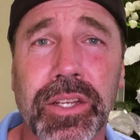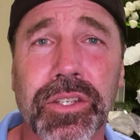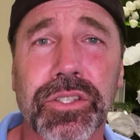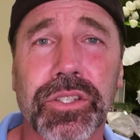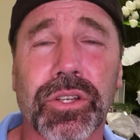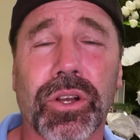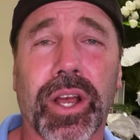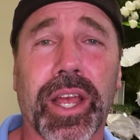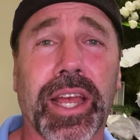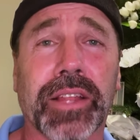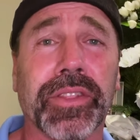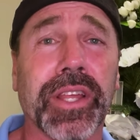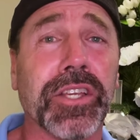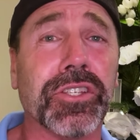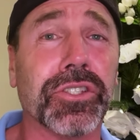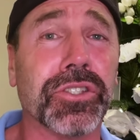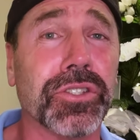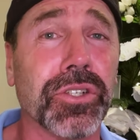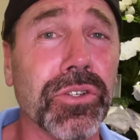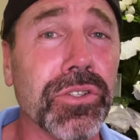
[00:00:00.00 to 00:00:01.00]
So, and they
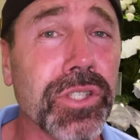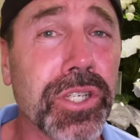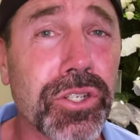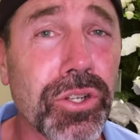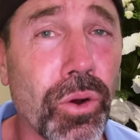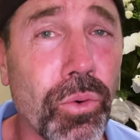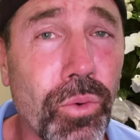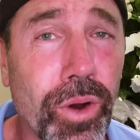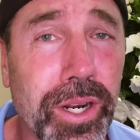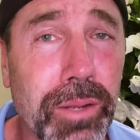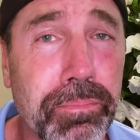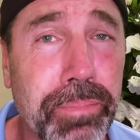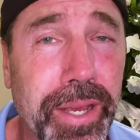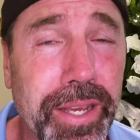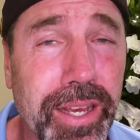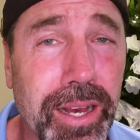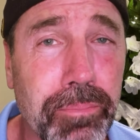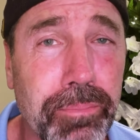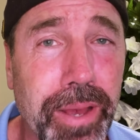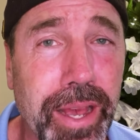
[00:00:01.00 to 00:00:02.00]
certainly don't want to
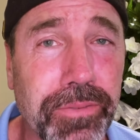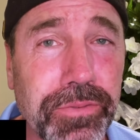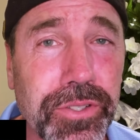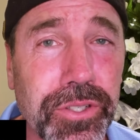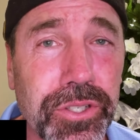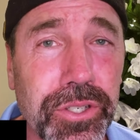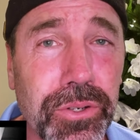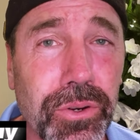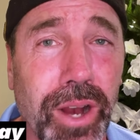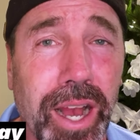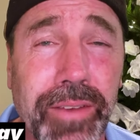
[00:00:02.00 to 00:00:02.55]
pick up after you.